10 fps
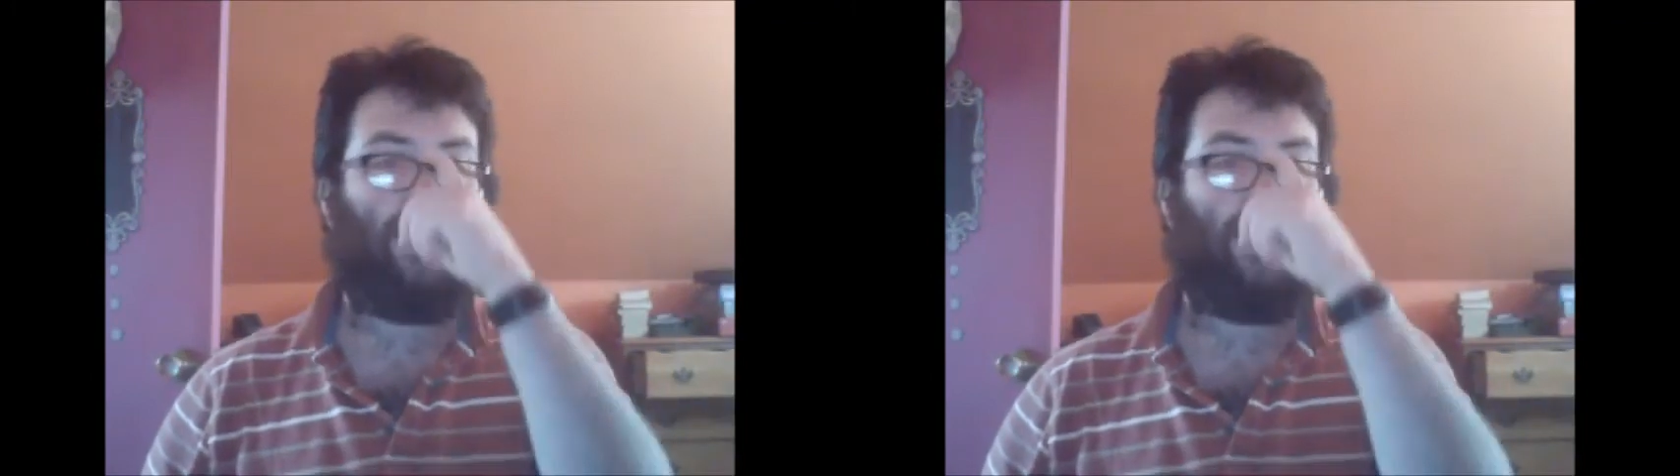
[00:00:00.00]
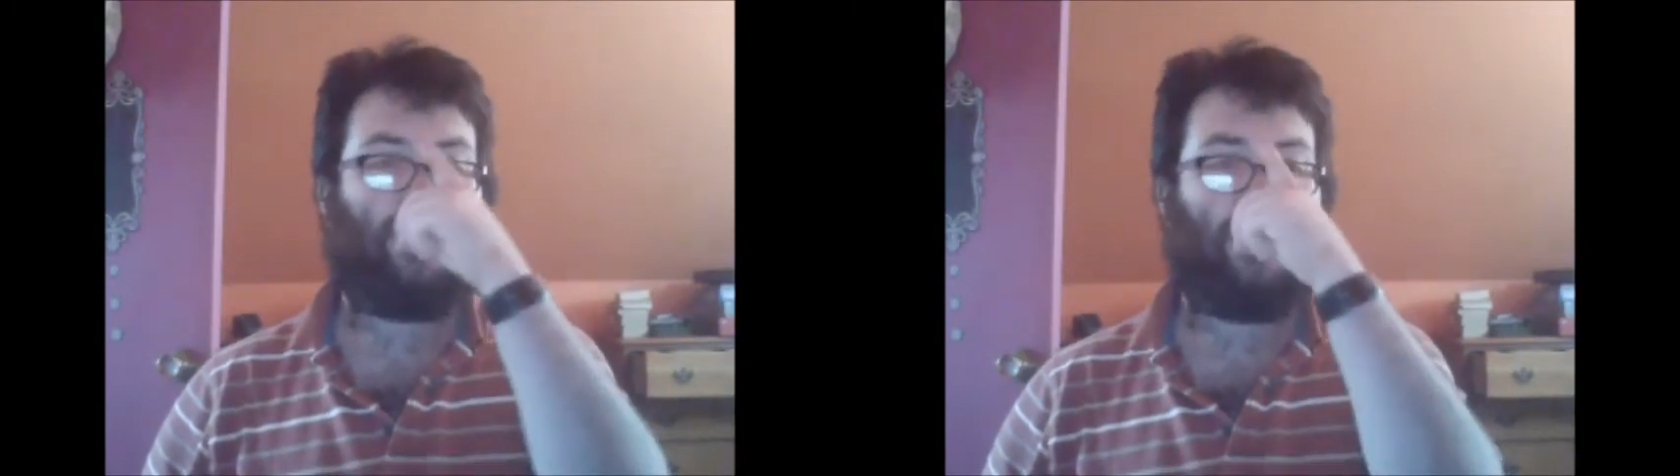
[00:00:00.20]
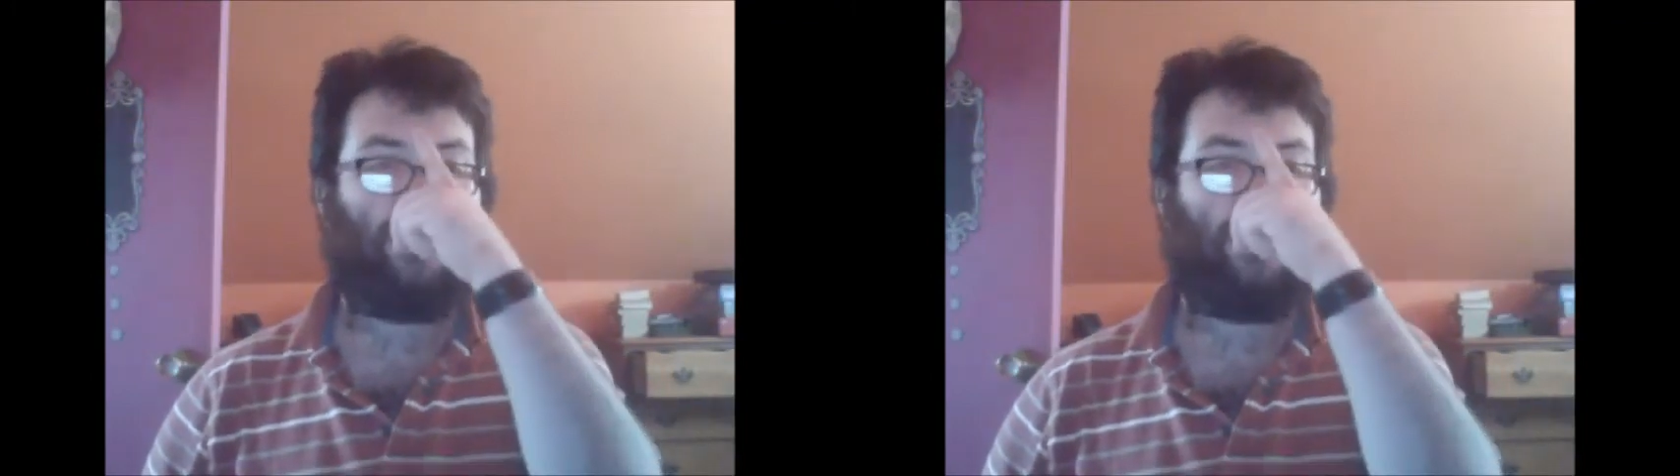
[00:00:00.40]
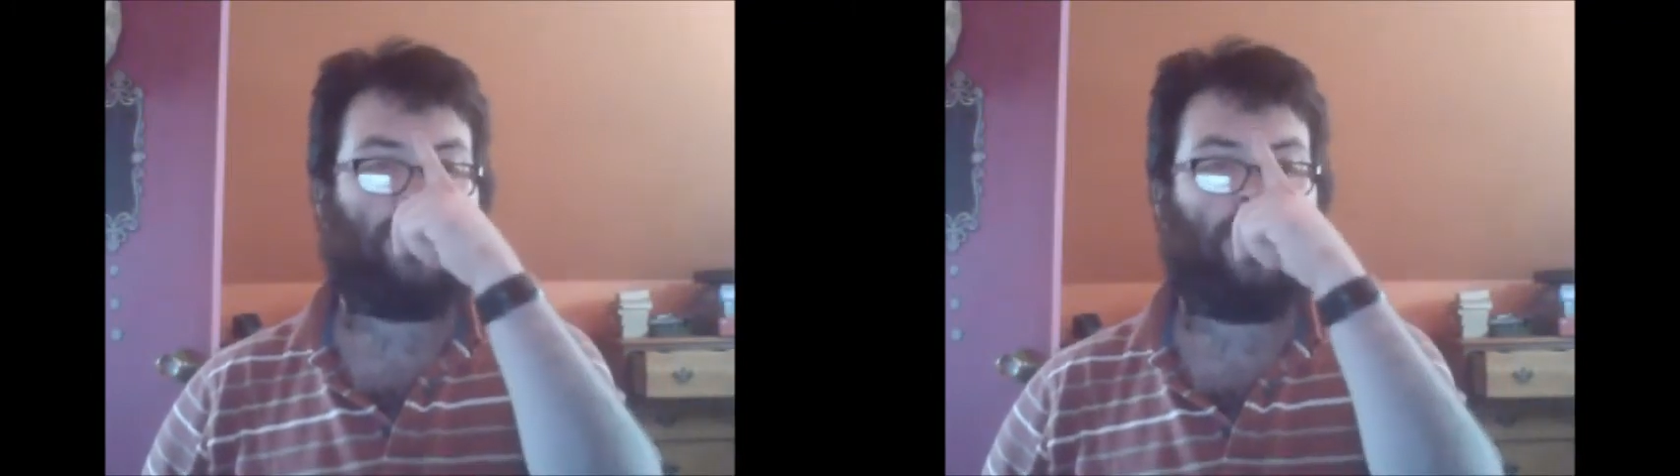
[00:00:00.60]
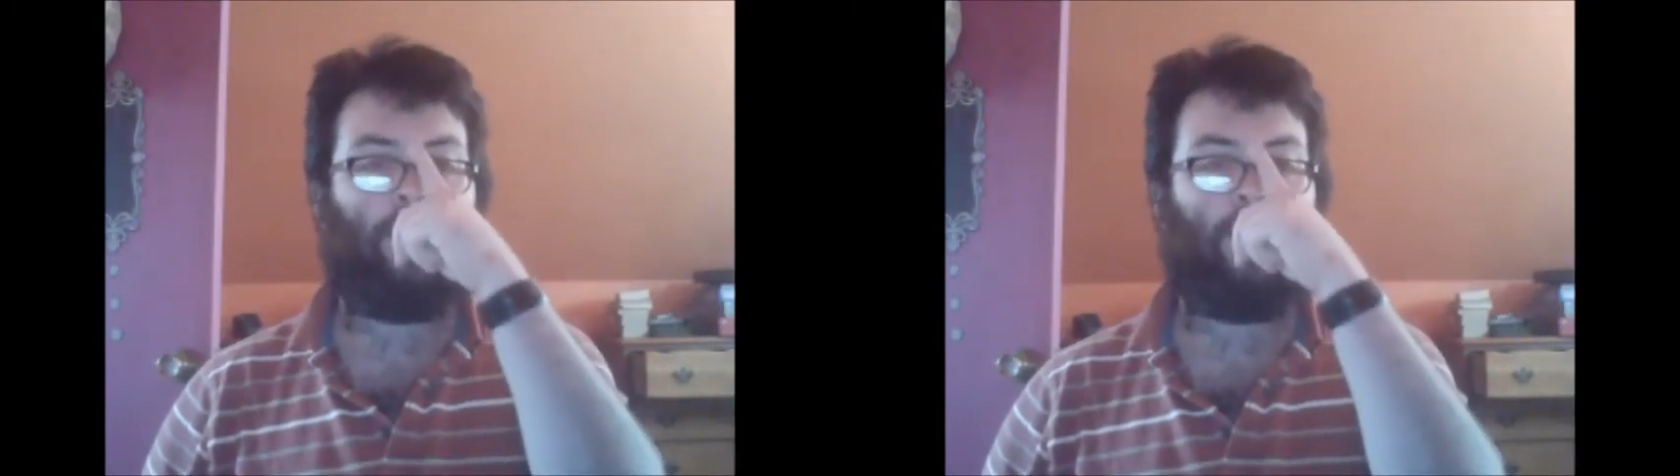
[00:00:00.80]
He's got
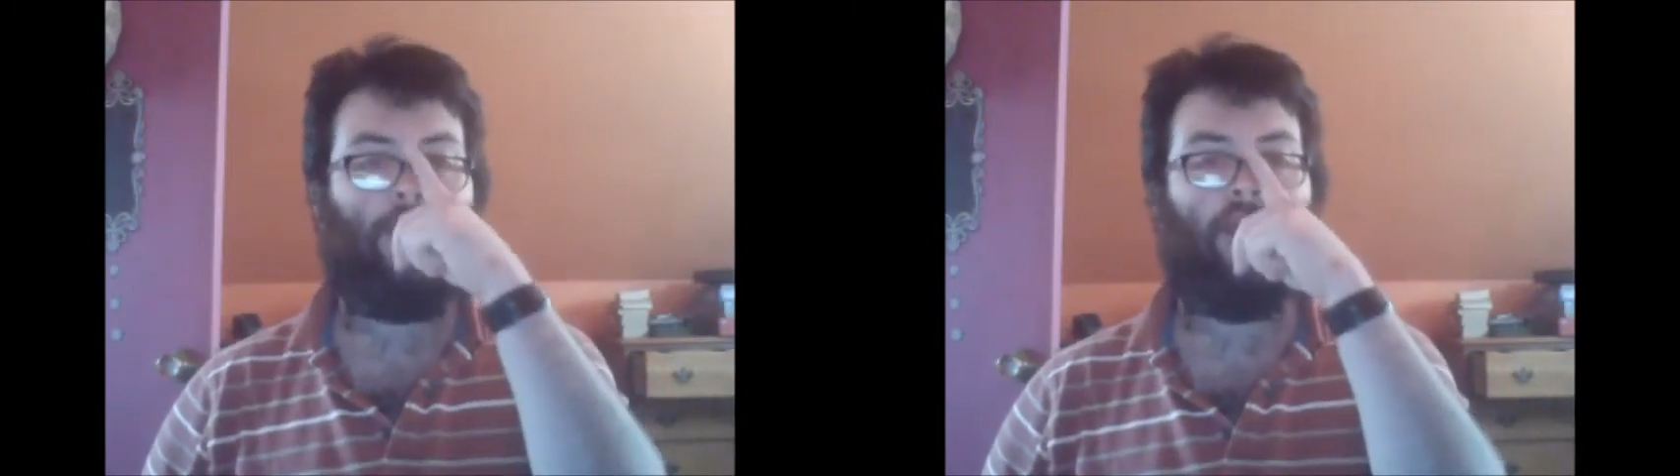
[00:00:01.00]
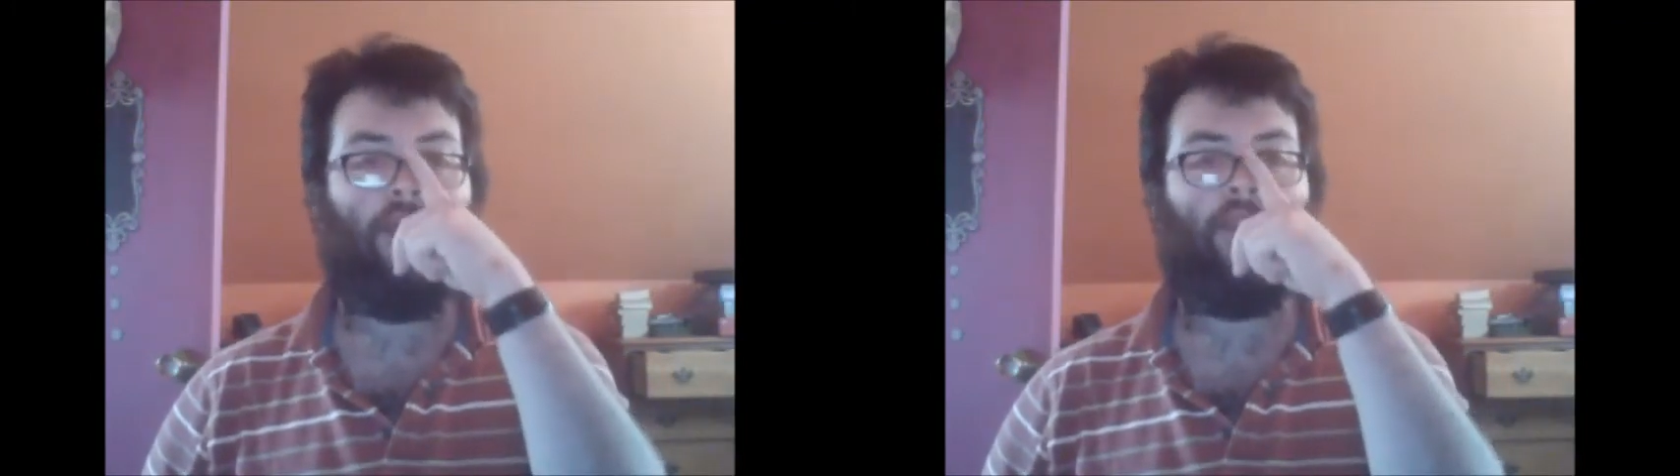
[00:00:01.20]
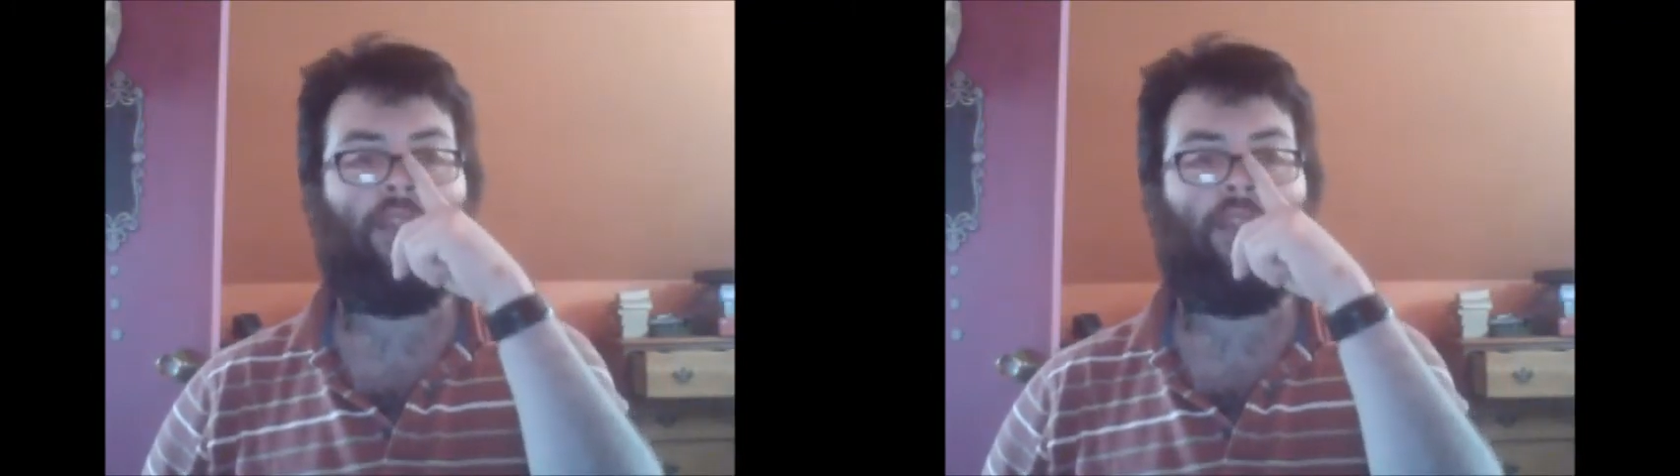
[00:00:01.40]
this like one